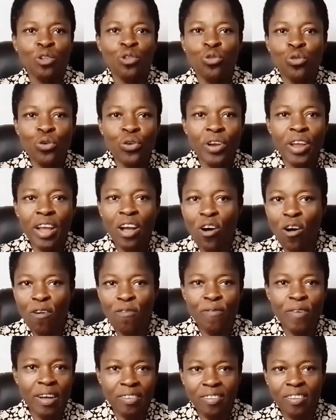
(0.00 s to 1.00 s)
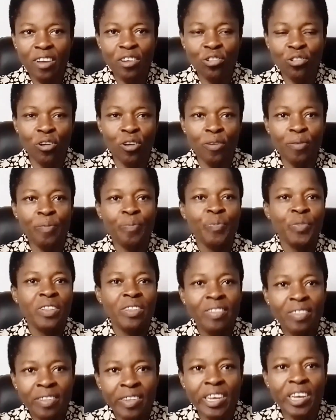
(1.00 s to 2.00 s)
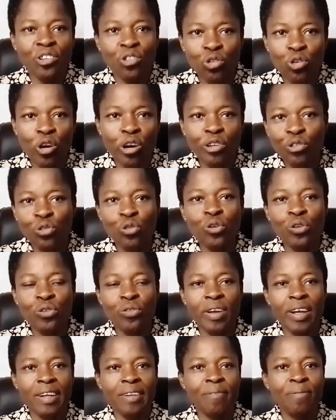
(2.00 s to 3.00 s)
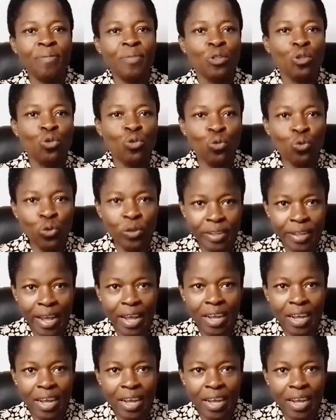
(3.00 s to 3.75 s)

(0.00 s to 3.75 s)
During conversation, teach your children to